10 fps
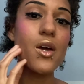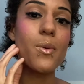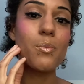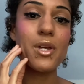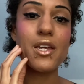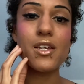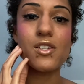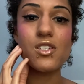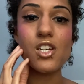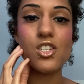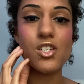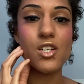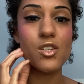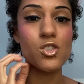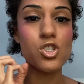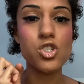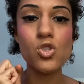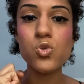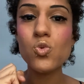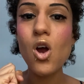being such a
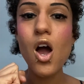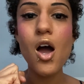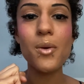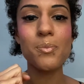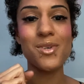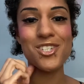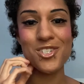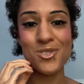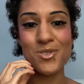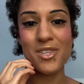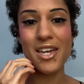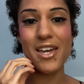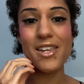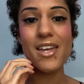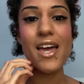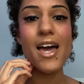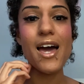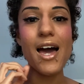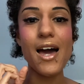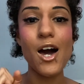strong muscle that
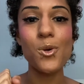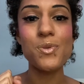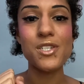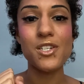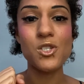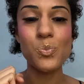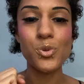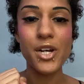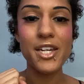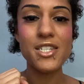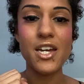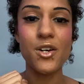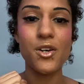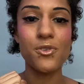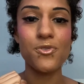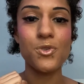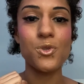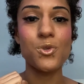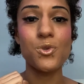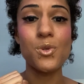helps us break down our
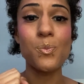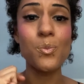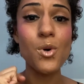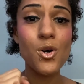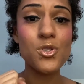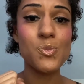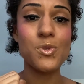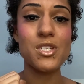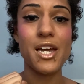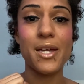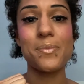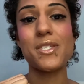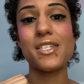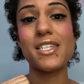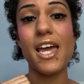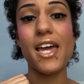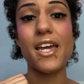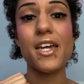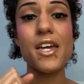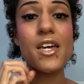food multiple times a
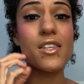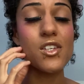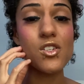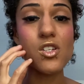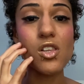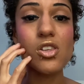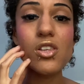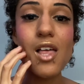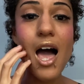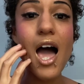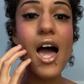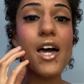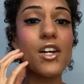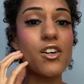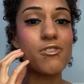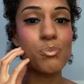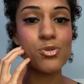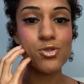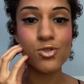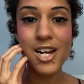day. There's a lot of
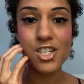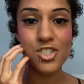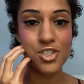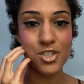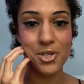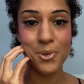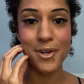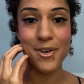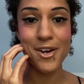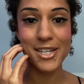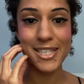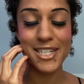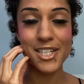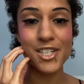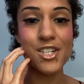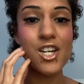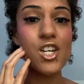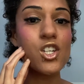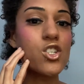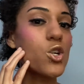pressure going on here.
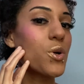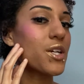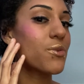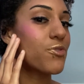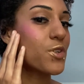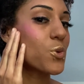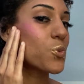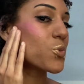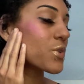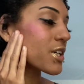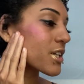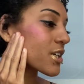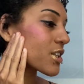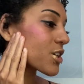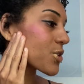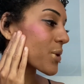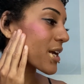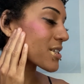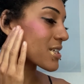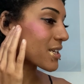So it can feel really
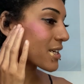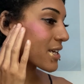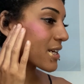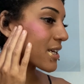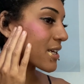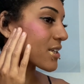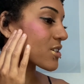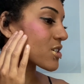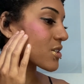great to get into